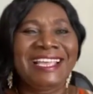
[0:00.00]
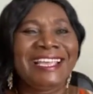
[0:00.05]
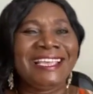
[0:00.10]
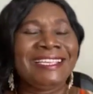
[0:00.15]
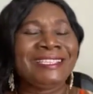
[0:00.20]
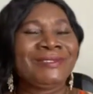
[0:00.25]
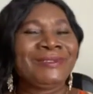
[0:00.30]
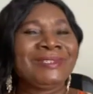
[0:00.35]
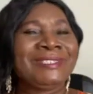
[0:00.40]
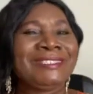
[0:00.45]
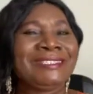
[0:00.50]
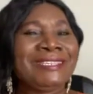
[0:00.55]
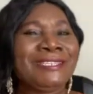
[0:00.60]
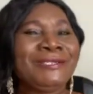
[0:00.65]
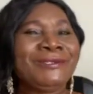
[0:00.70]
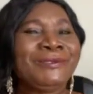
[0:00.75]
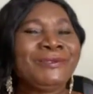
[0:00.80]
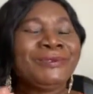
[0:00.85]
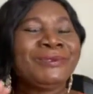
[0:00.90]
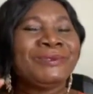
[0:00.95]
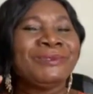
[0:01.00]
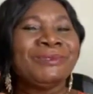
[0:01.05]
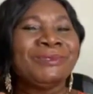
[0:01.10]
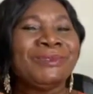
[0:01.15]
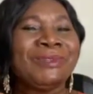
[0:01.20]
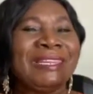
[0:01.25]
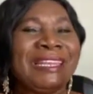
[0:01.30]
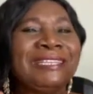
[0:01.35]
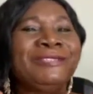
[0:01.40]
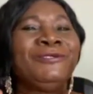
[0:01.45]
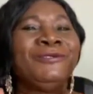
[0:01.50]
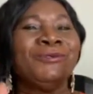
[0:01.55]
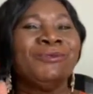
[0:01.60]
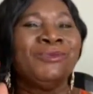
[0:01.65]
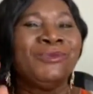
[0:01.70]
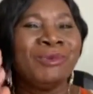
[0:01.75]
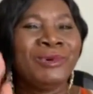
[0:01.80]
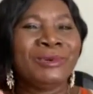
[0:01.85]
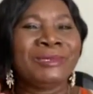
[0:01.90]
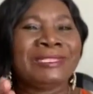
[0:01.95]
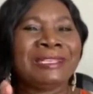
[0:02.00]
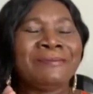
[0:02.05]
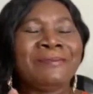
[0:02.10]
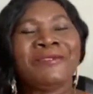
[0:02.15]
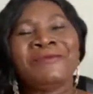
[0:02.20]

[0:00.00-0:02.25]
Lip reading: it was just to let you know some